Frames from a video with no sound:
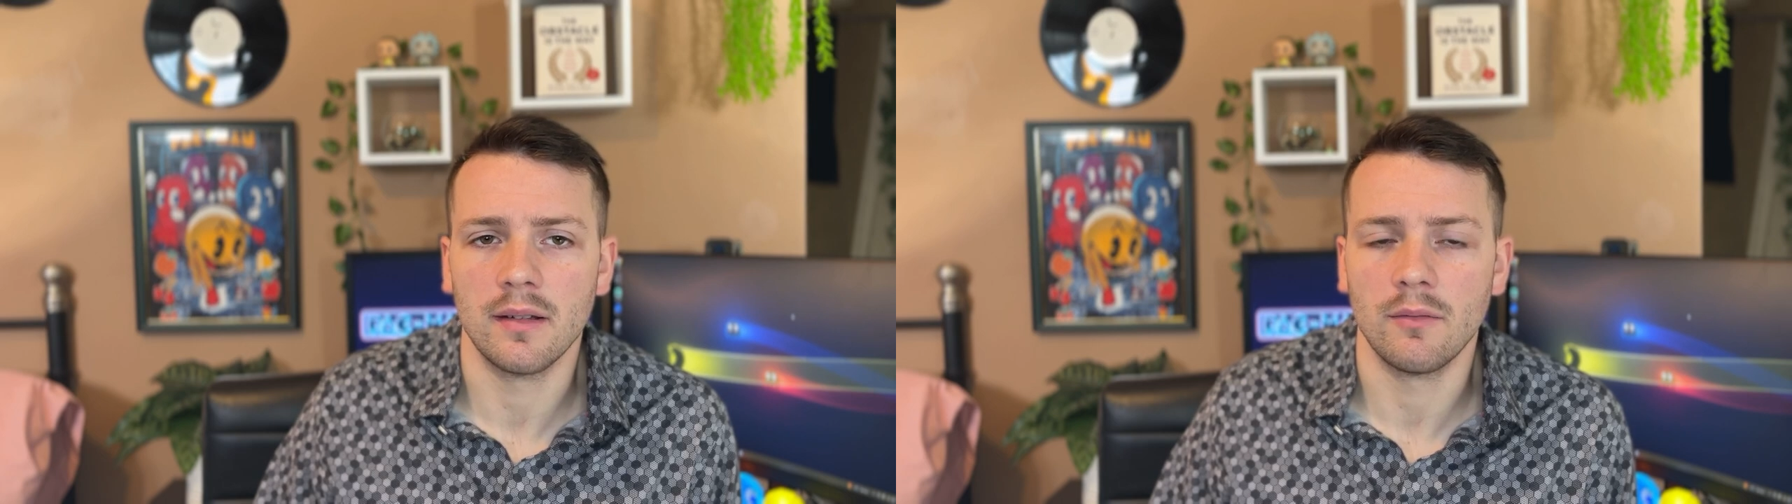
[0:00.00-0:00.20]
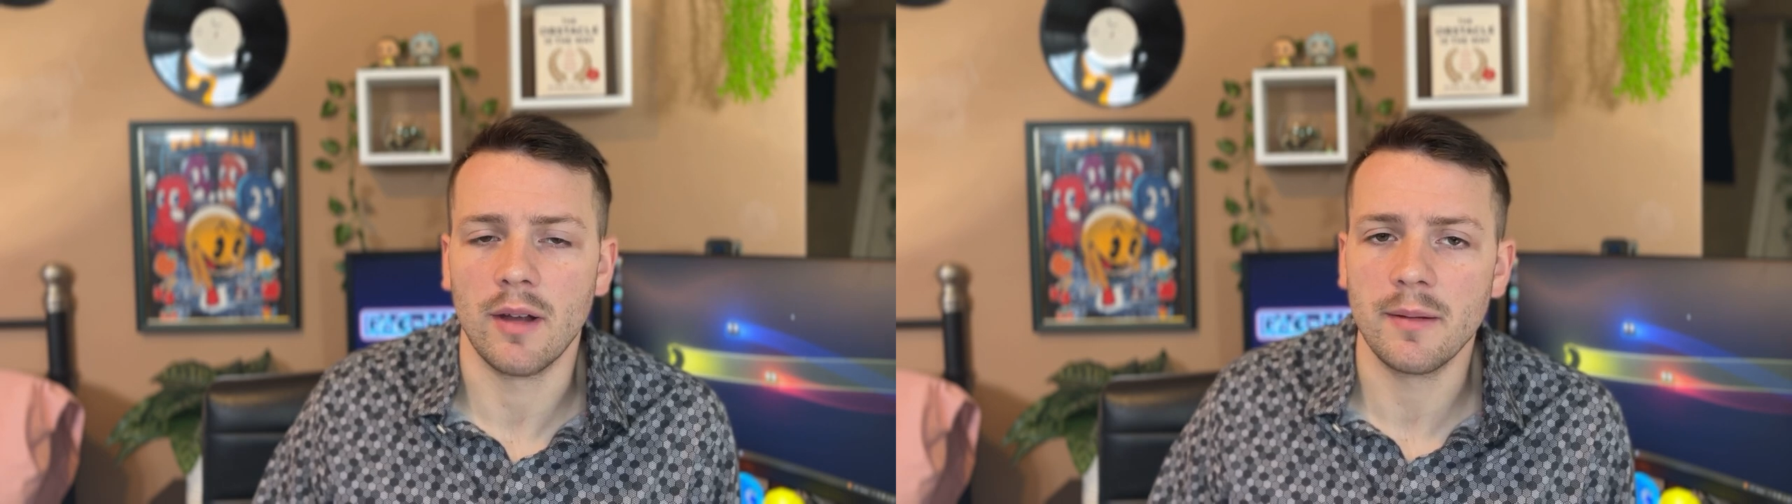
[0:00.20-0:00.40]

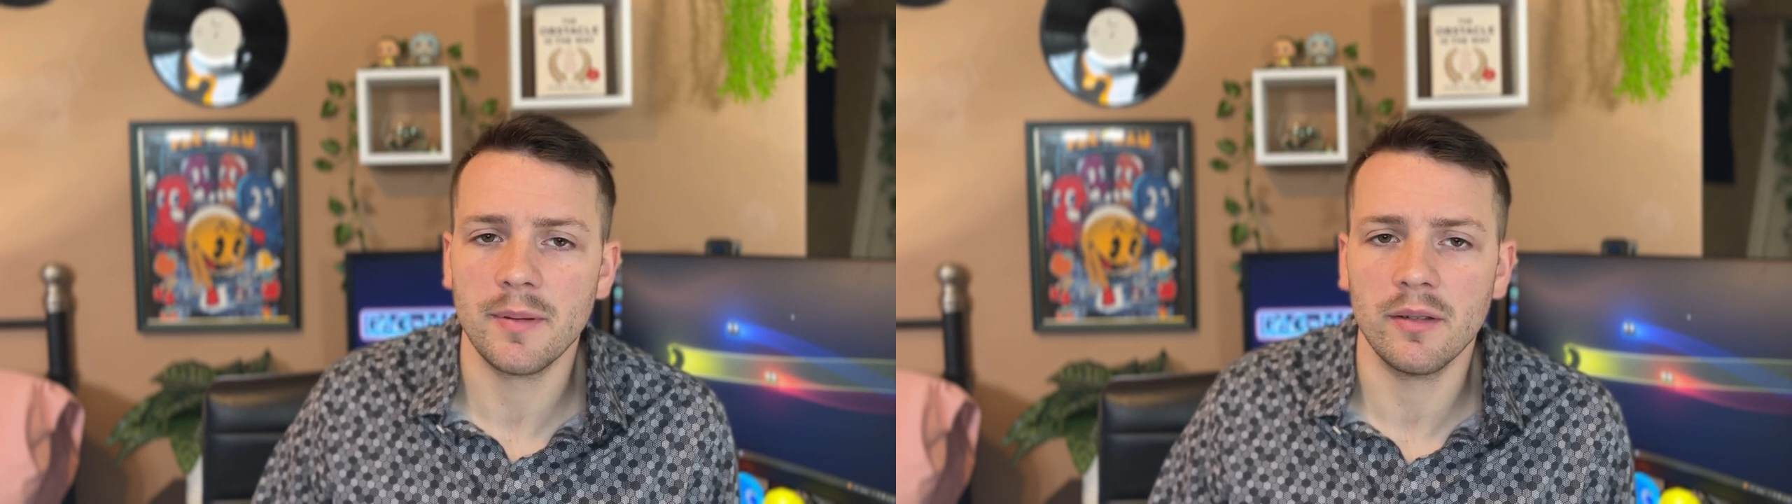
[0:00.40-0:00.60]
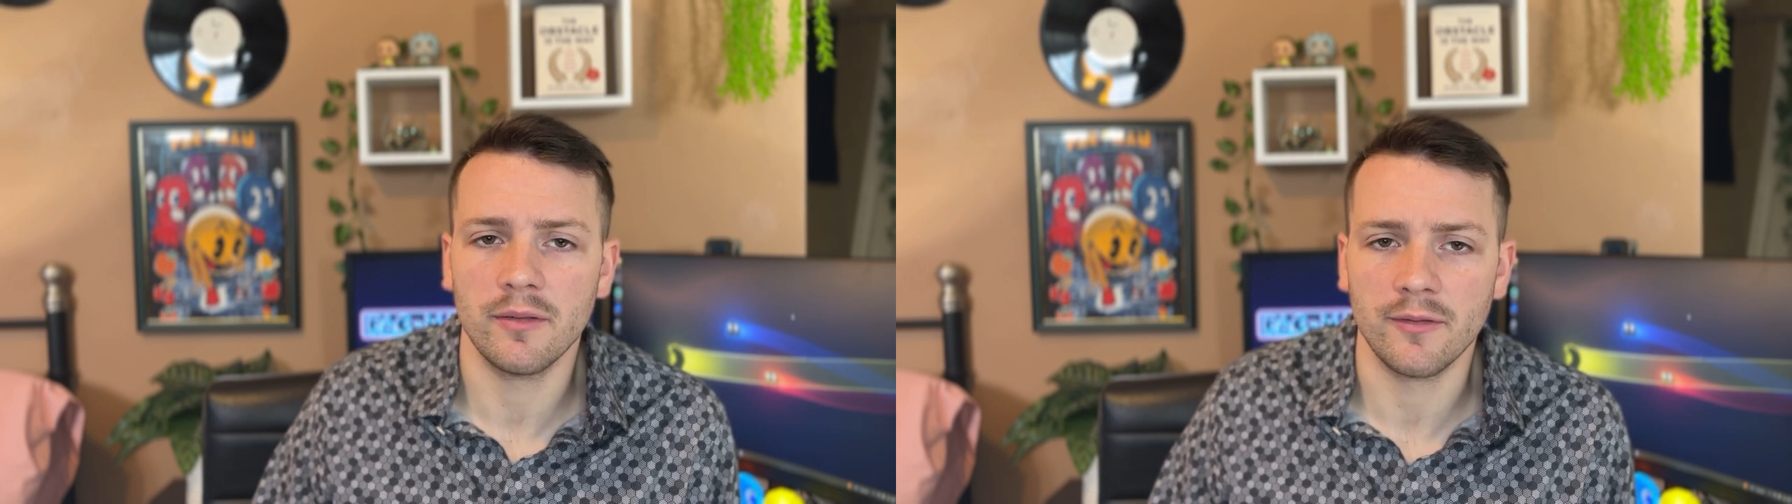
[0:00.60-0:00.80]
red
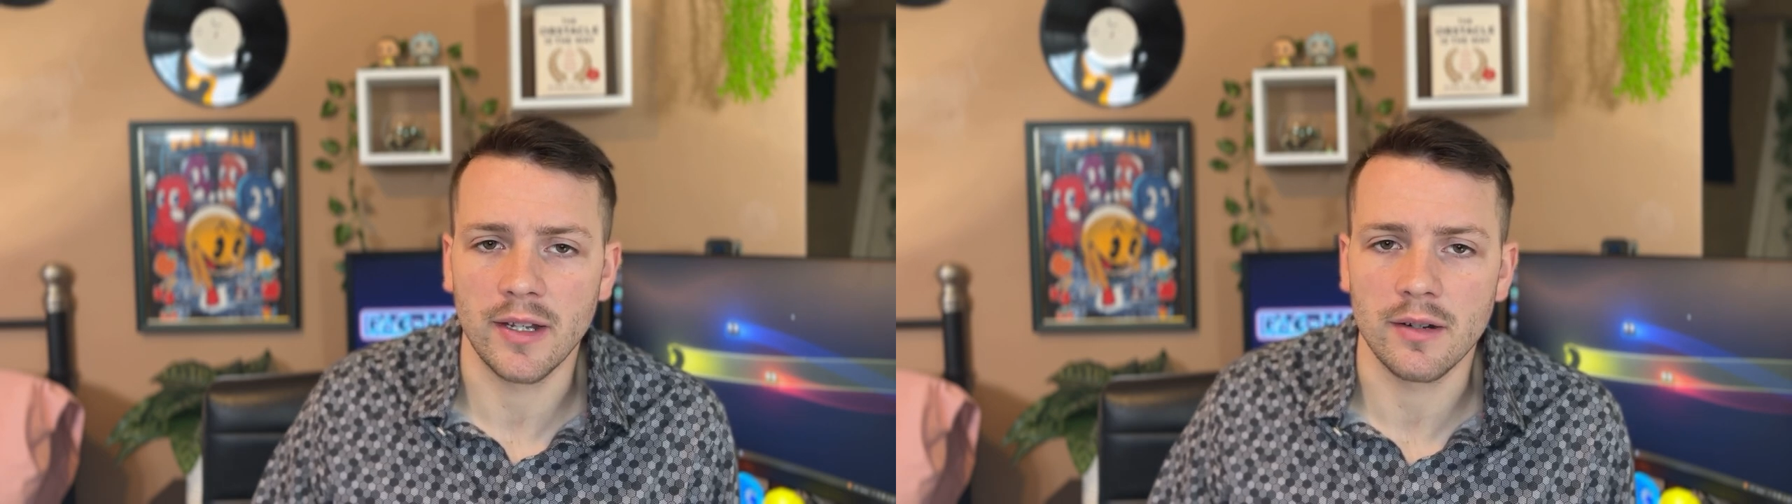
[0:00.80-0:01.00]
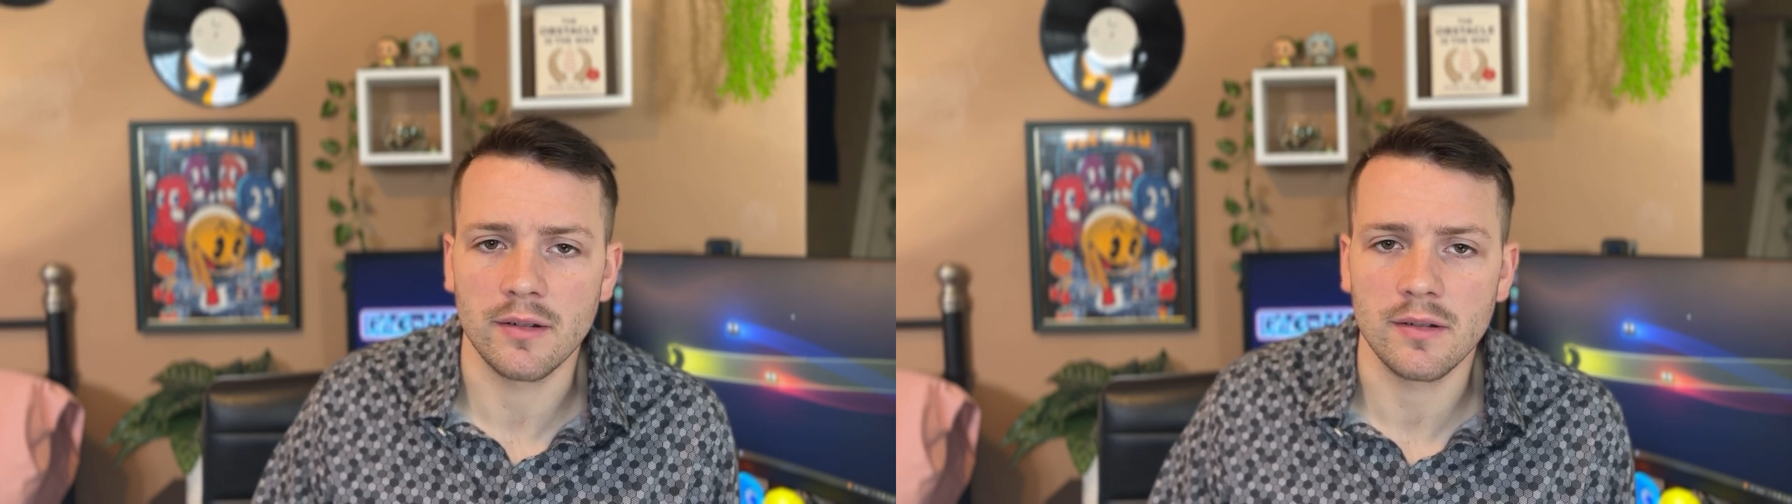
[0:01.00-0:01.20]
pill
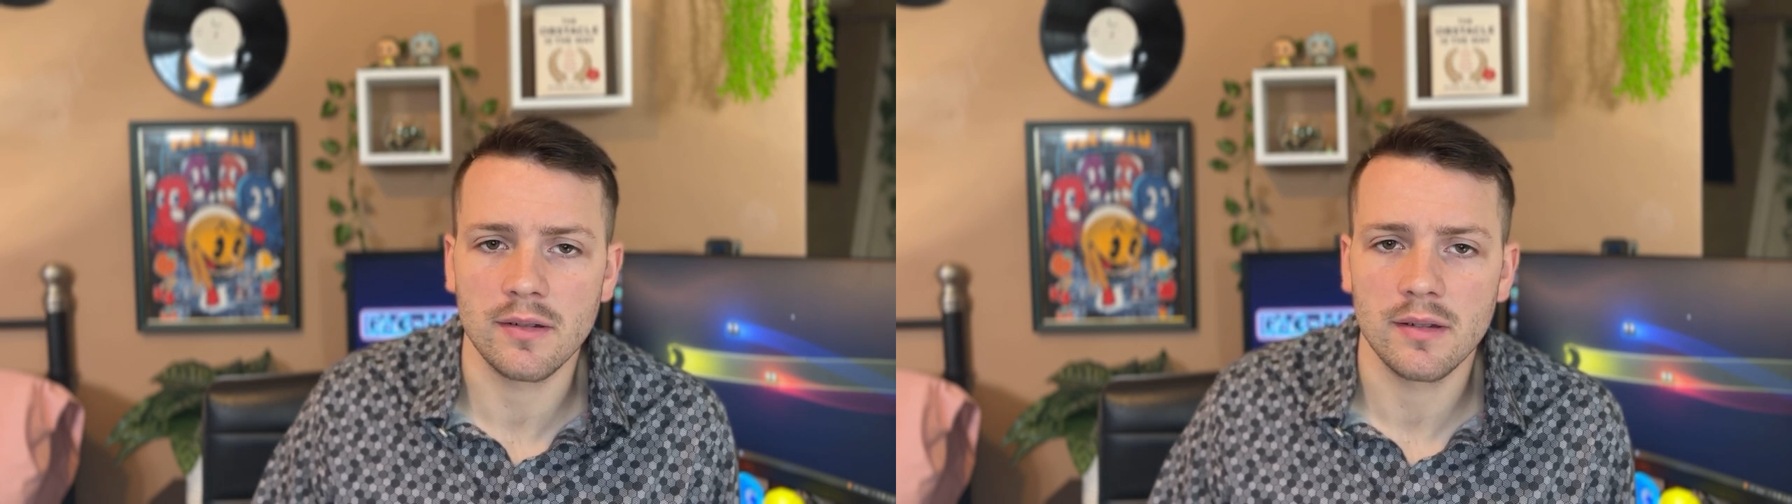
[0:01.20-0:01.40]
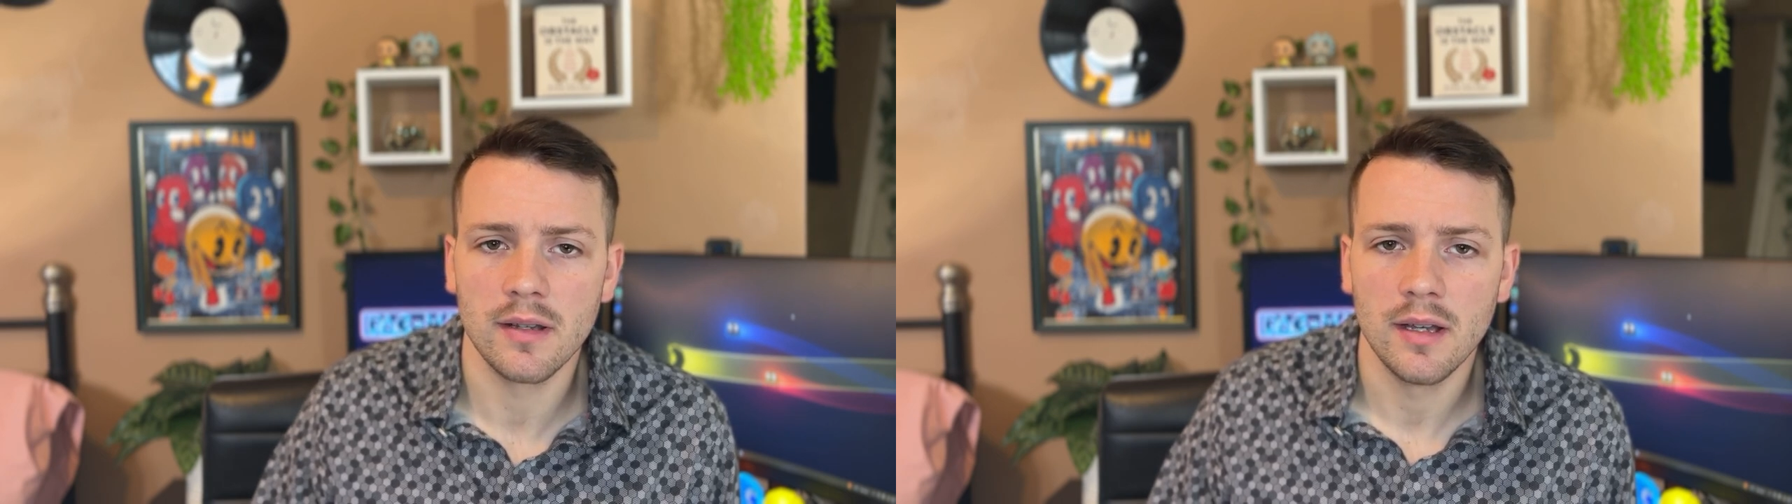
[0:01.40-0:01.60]

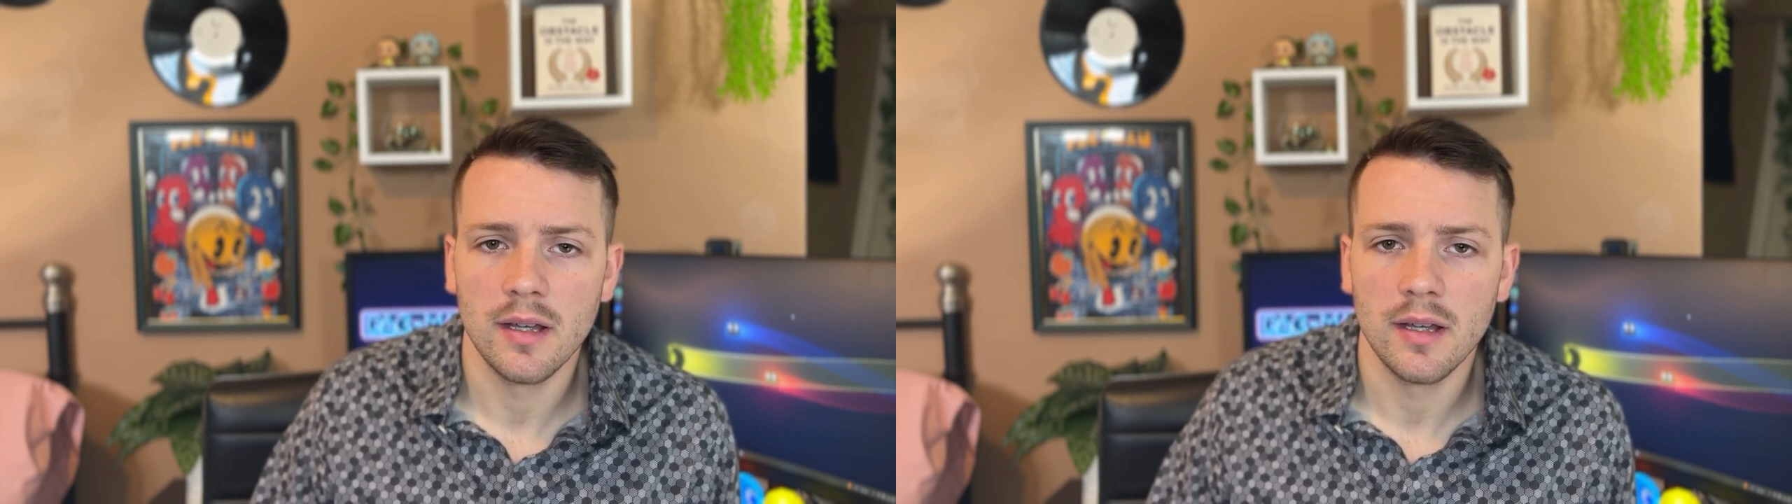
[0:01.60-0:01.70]
figures